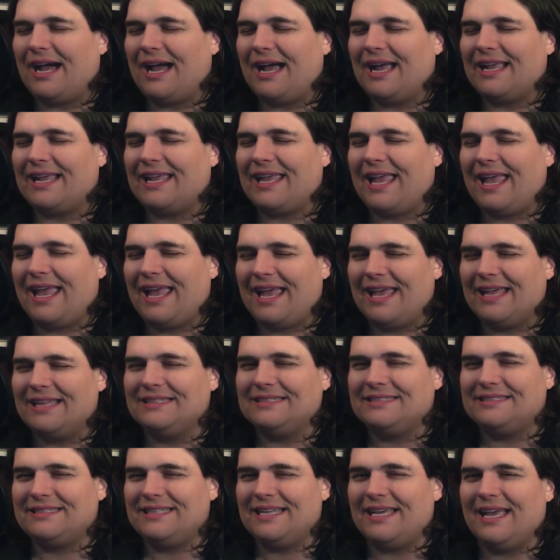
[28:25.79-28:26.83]
I
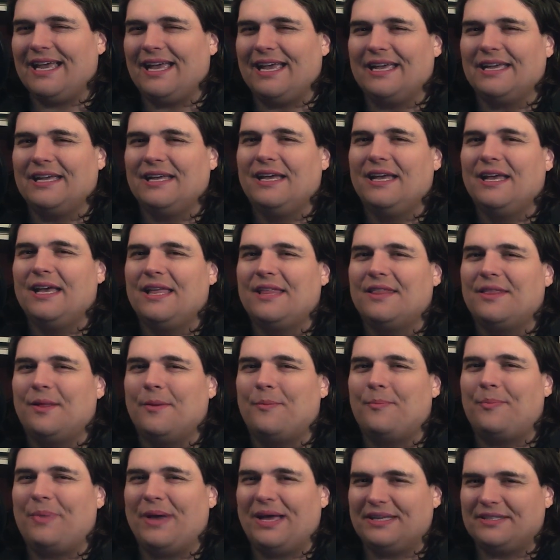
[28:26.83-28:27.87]
can say the
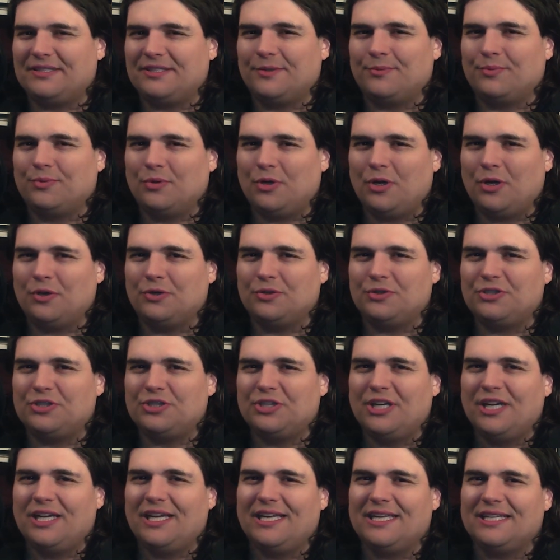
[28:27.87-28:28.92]
best approach